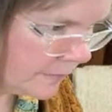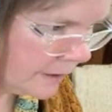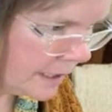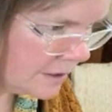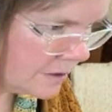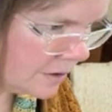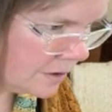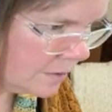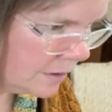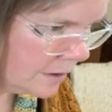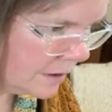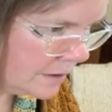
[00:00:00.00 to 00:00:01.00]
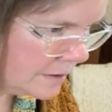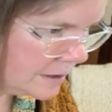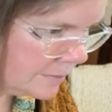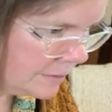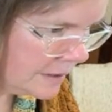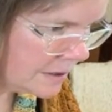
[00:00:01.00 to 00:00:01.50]
Okay, so
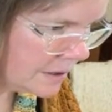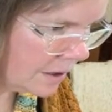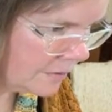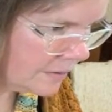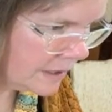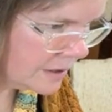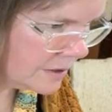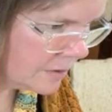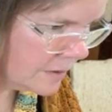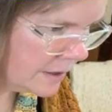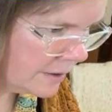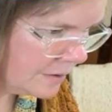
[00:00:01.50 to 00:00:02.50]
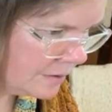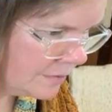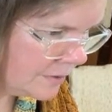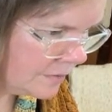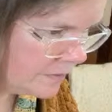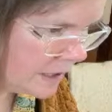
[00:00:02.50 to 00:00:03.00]
Simply Soft is
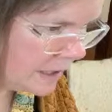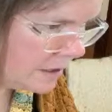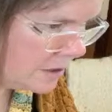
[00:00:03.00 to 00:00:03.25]
315